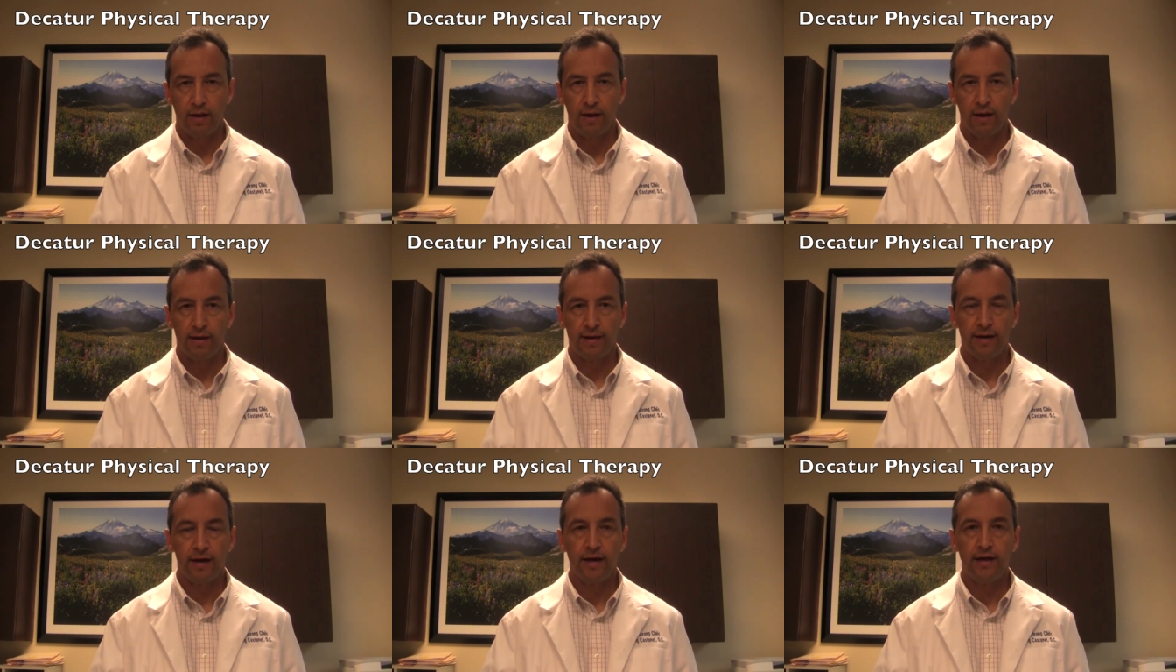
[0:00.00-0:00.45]

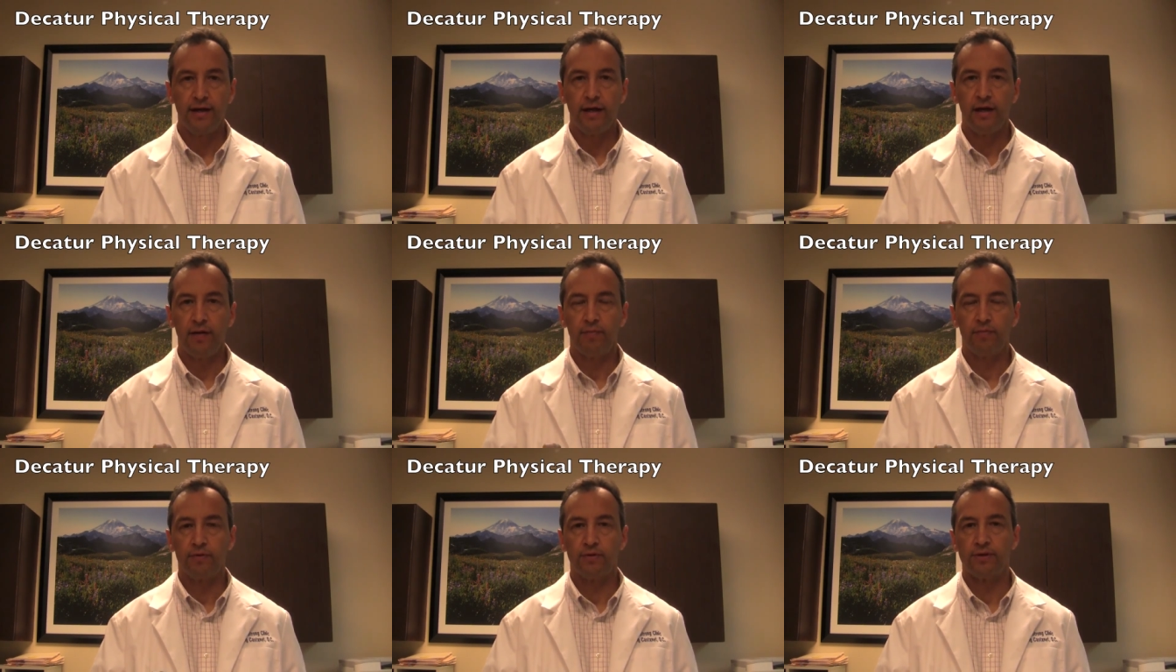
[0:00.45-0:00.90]

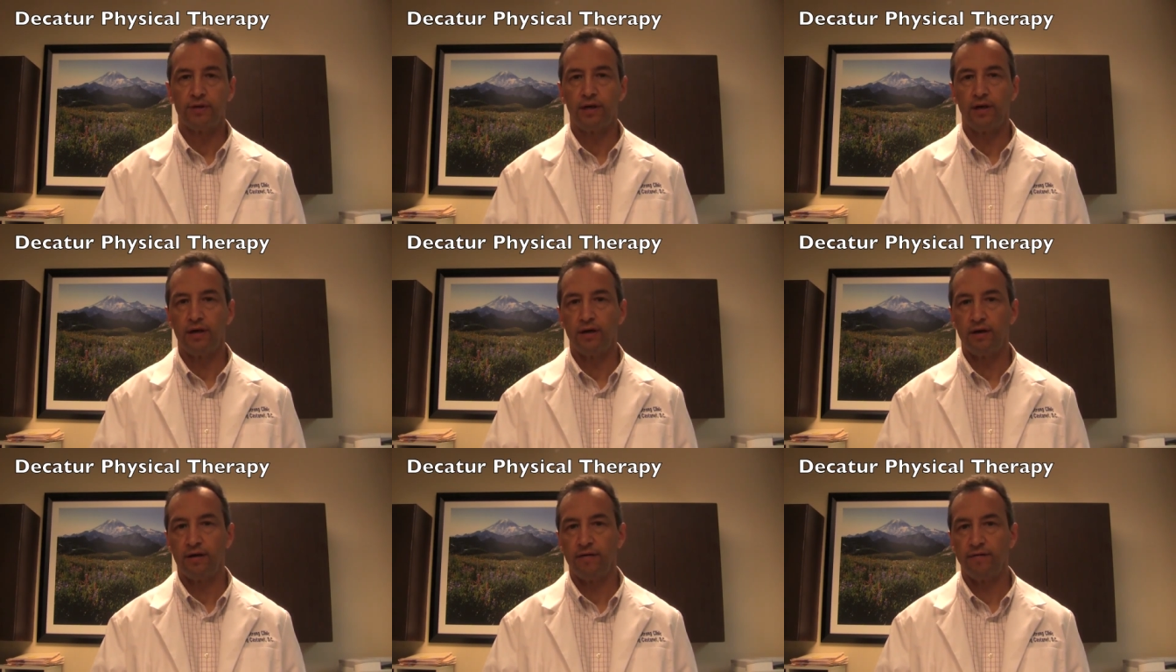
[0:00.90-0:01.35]

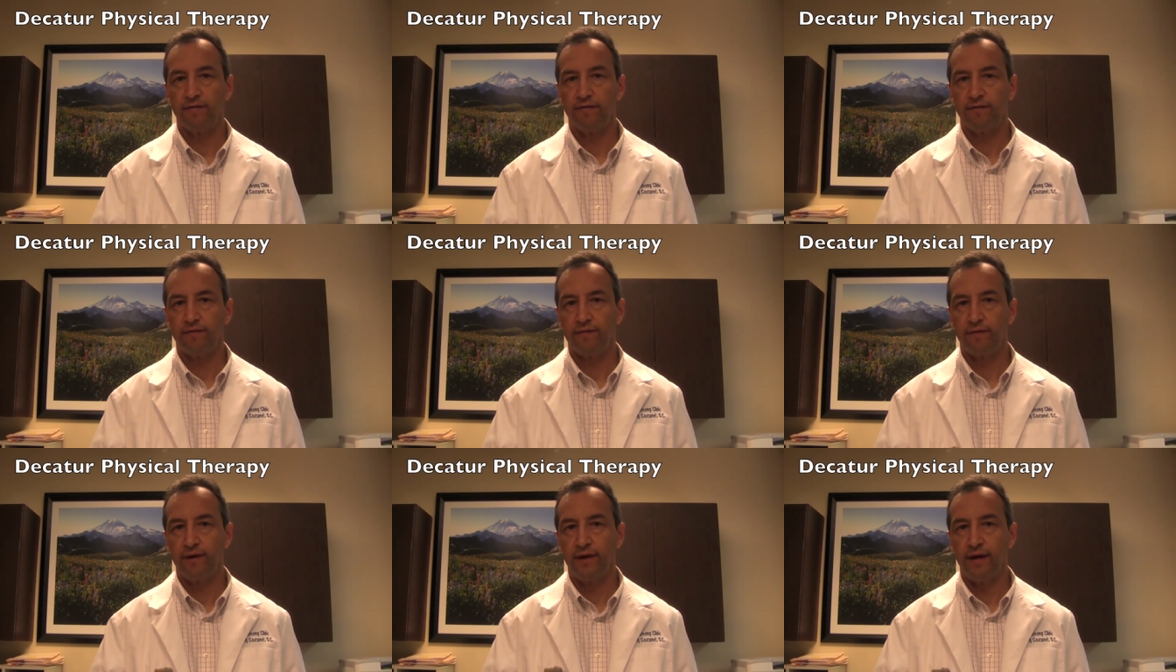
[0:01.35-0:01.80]
98% uh,
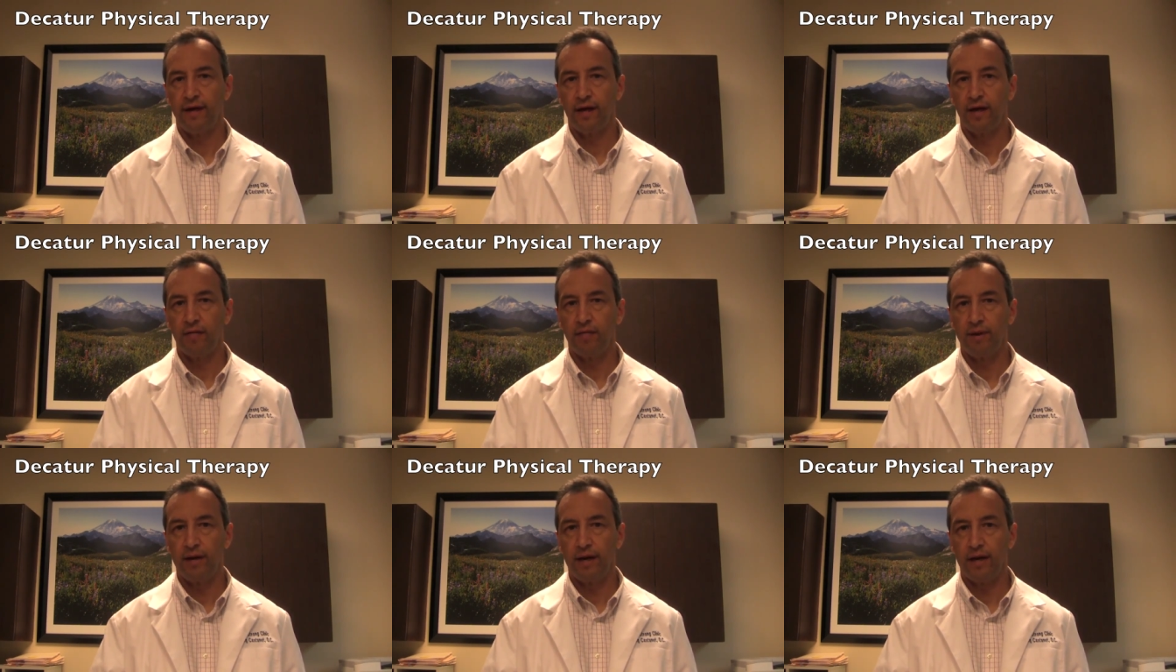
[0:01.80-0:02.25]
of neck
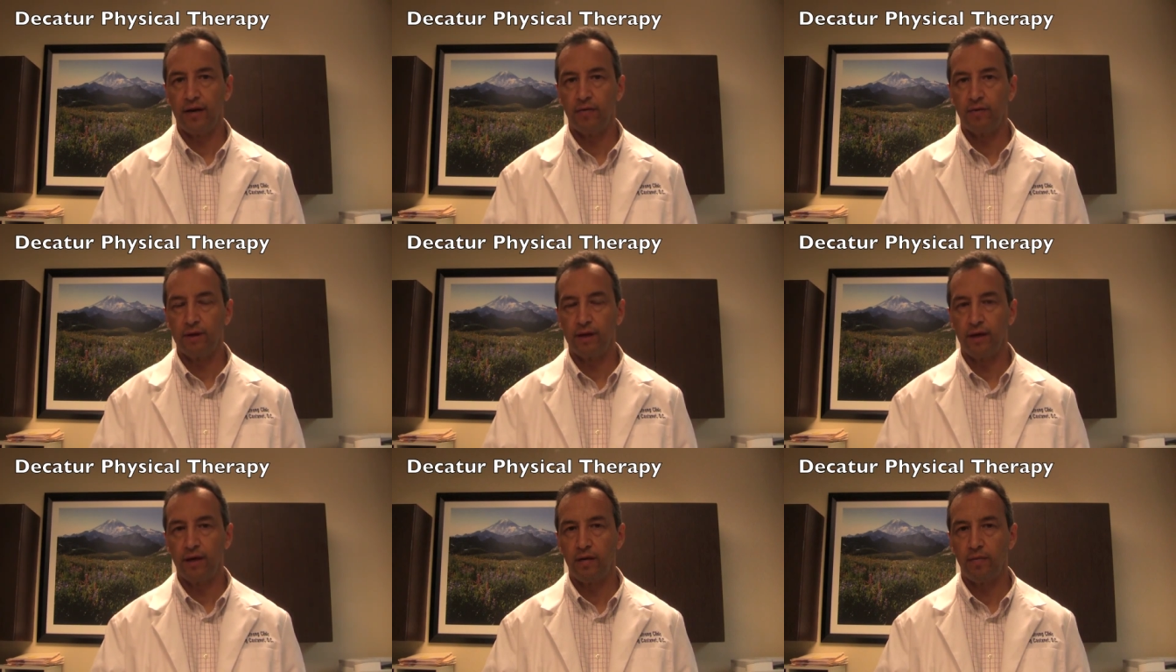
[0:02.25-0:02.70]
and back
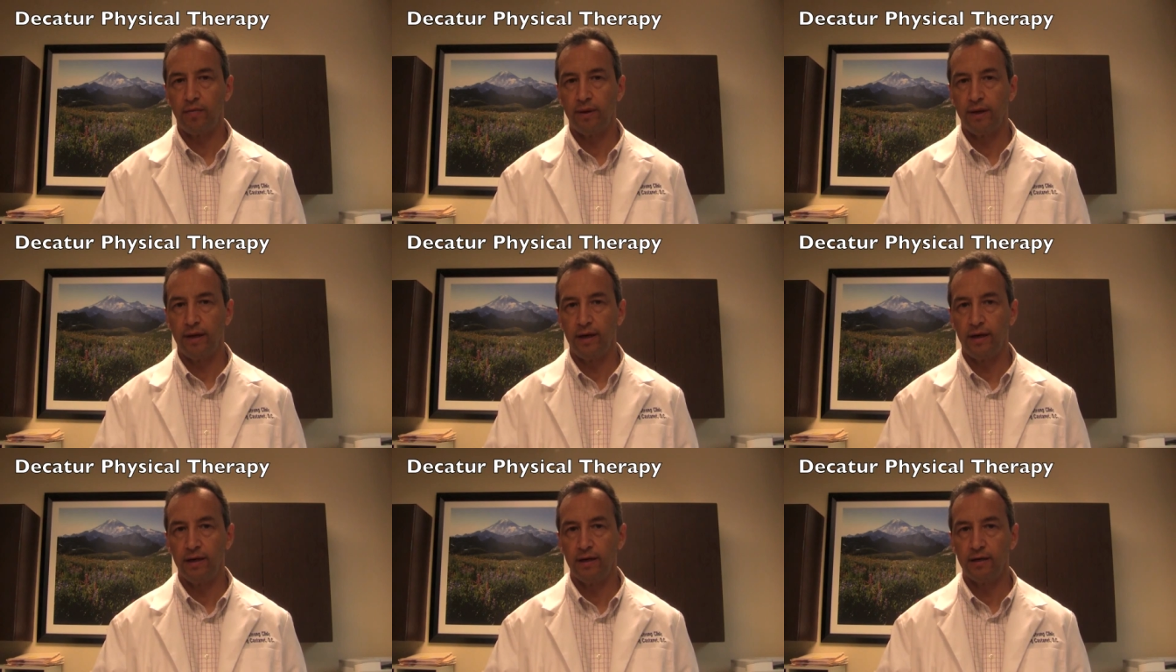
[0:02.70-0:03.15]
related
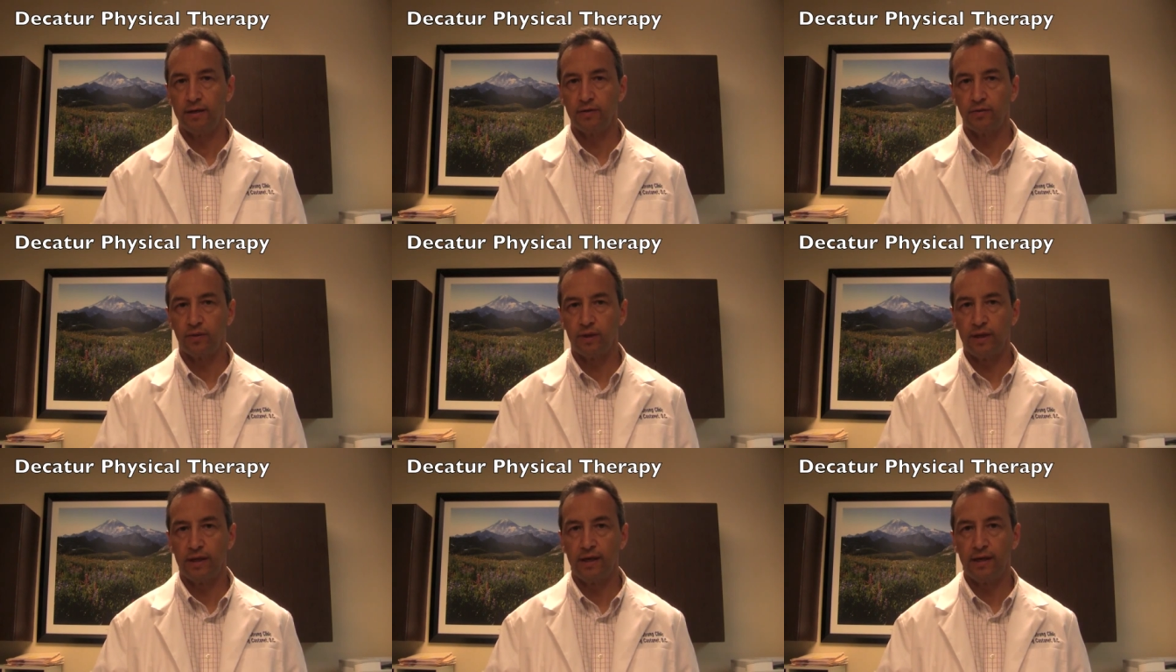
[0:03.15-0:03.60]
pain
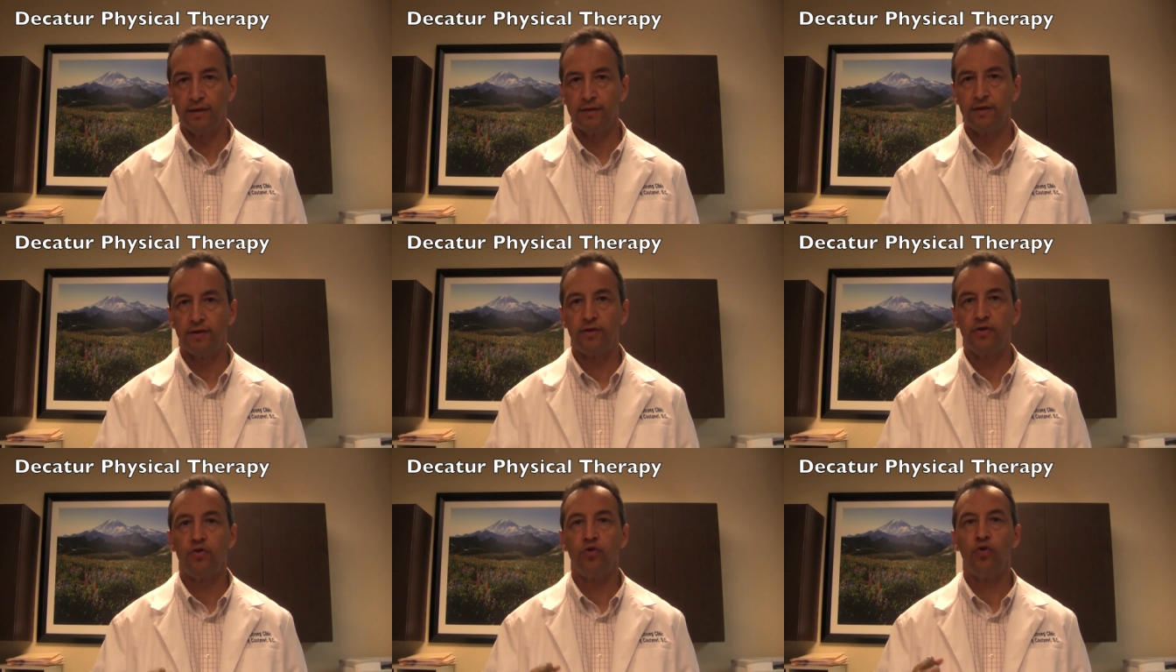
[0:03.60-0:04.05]
is related
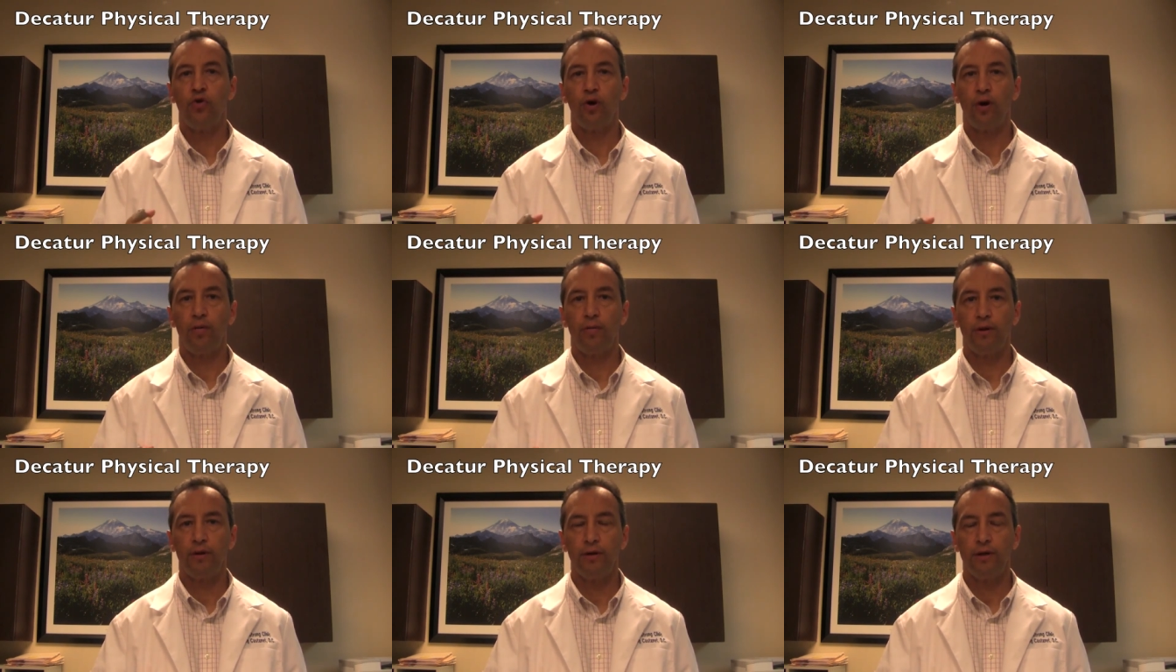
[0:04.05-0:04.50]
to the
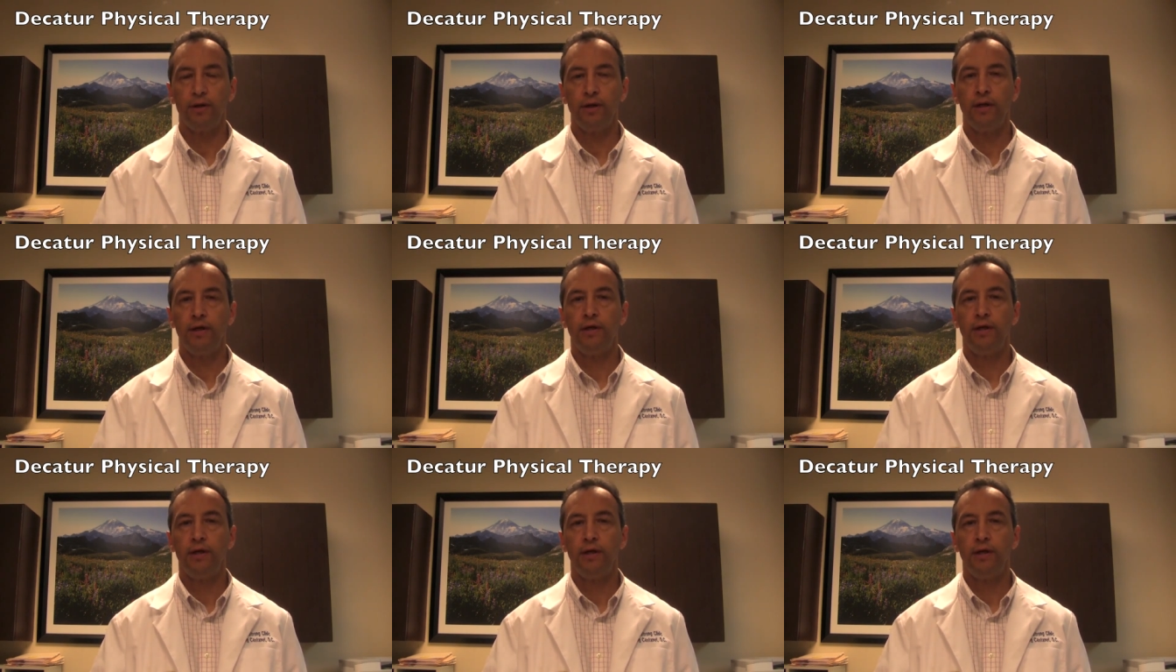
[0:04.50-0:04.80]
normal